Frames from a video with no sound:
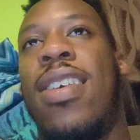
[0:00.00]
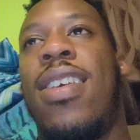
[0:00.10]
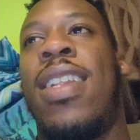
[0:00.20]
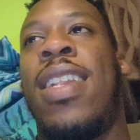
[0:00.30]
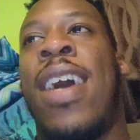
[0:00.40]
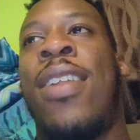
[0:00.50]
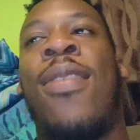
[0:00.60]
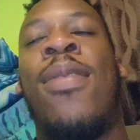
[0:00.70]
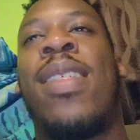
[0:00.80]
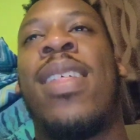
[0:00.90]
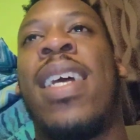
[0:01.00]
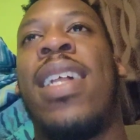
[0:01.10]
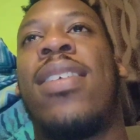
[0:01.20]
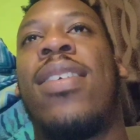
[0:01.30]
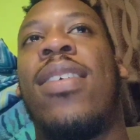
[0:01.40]
Now, the only thing
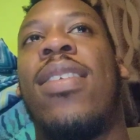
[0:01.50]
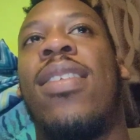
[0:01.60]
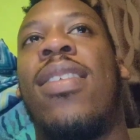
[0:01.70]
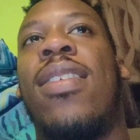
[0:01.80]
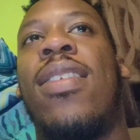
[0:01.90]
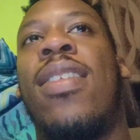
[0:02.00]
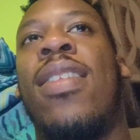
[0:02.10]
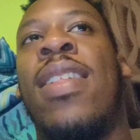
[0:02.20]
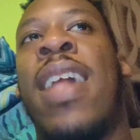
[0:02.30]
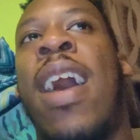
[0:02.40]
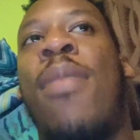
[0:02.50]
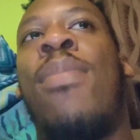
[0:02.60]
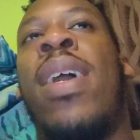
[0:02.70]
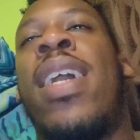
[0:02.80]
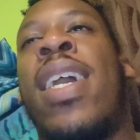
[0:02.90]
that's not
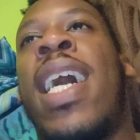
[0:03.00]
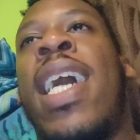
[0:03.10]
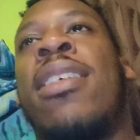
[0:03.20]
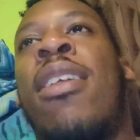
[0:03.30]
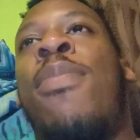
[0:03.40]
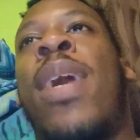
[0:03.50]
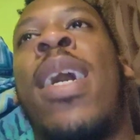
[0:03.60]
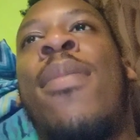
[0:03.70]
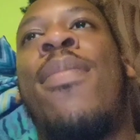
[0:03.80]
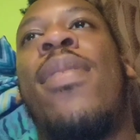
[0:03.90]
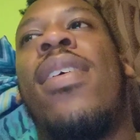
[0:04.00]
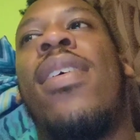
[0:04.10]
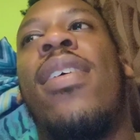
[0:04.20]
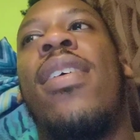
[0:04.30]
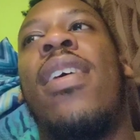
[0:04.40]
making Cassidy pop,
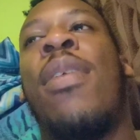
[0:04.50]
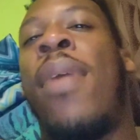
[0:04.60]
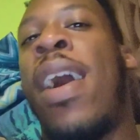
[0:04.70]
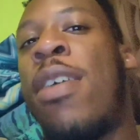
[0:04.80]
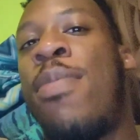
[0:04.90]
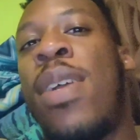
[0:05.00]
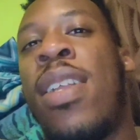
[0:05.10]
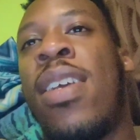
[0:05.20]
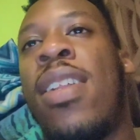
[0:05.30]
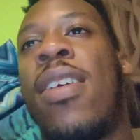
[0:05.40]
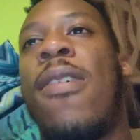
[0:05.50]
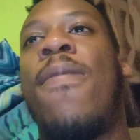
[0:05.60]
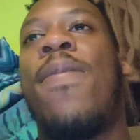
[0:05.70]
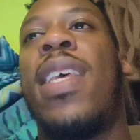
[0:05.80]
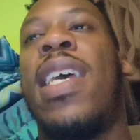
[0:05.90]
in my opinion,
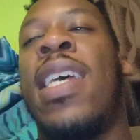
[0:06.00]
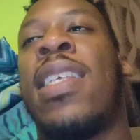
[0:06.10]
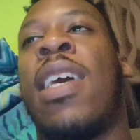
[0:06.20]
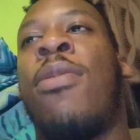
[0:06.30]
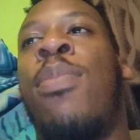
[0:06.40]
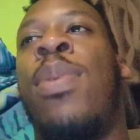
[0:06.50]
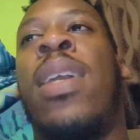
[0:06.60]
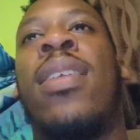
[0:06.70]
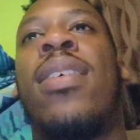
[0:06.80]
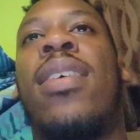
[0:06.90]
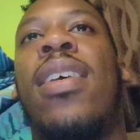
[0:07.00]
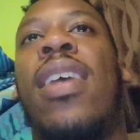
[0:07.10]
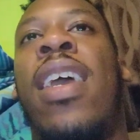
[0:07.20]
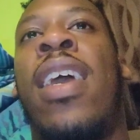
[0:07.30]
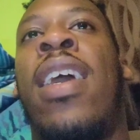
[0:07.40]
is the type of beats
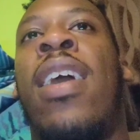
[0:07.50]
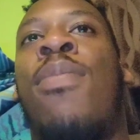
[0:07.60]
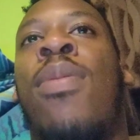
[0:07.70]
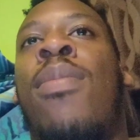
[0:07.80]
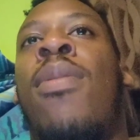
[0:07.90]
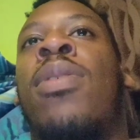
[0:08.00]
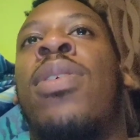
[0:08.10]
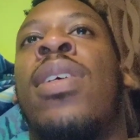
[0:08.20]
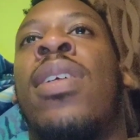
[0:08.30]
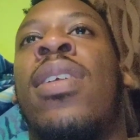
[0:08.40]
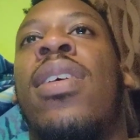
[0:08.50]
and promotion